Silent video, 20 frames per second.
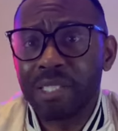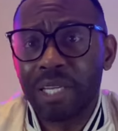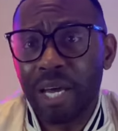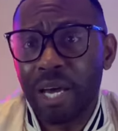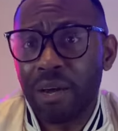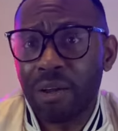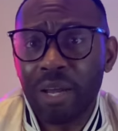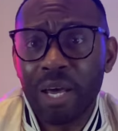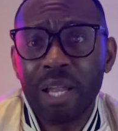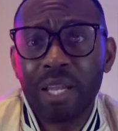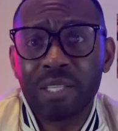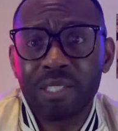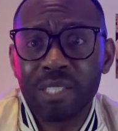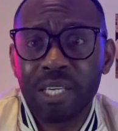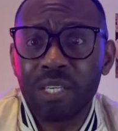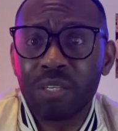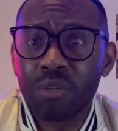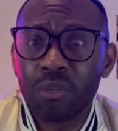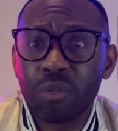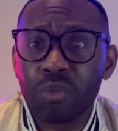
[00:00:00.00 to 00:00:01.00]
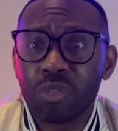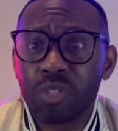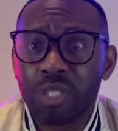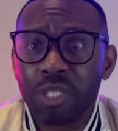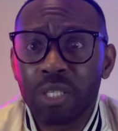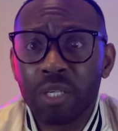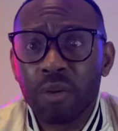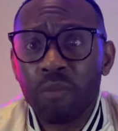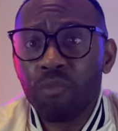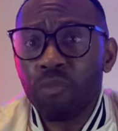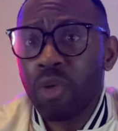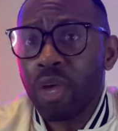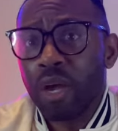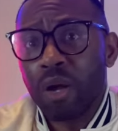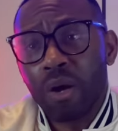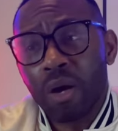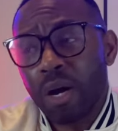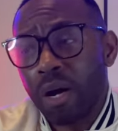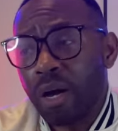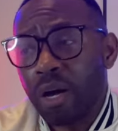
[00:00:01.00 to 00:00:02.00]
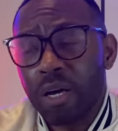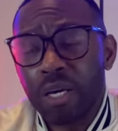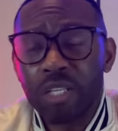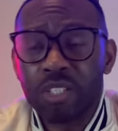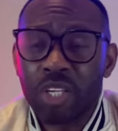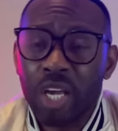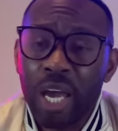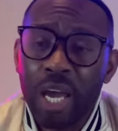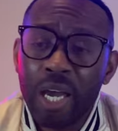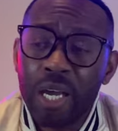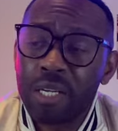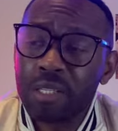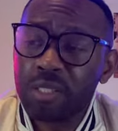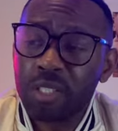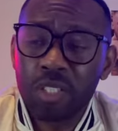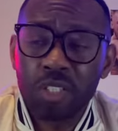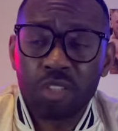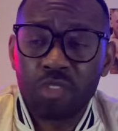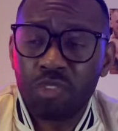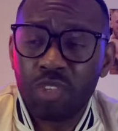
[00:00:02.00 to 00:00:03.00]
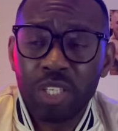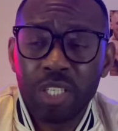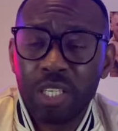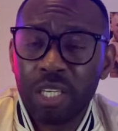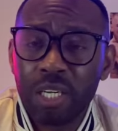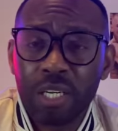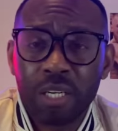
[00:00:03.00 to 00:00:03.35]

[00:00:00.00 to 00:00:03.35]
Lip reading: down, Oleksandr Usyk. His hands, his feet, it